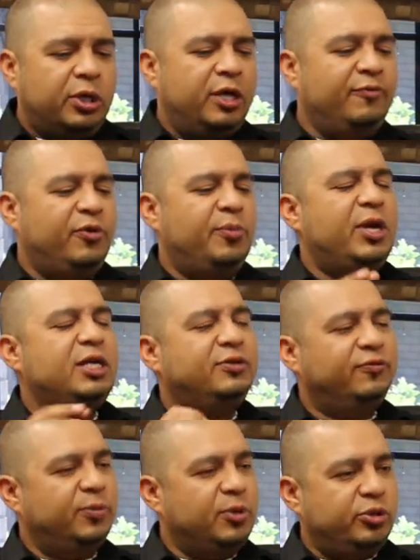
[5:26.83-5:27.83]

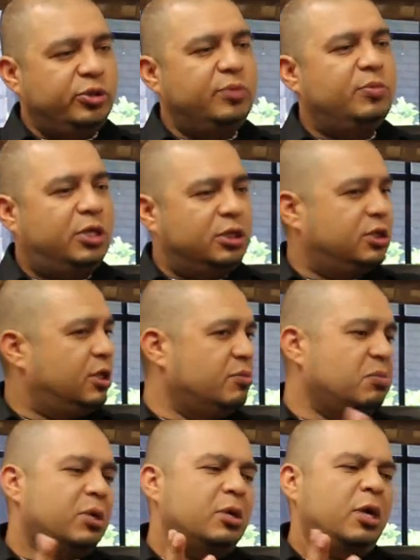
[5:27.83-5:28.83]
inflammation from the treatment
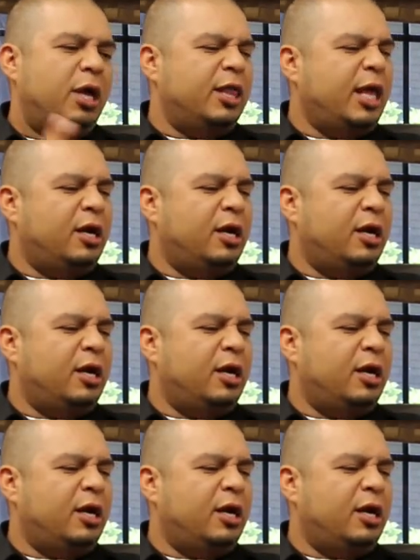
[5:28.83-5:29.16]
itself. And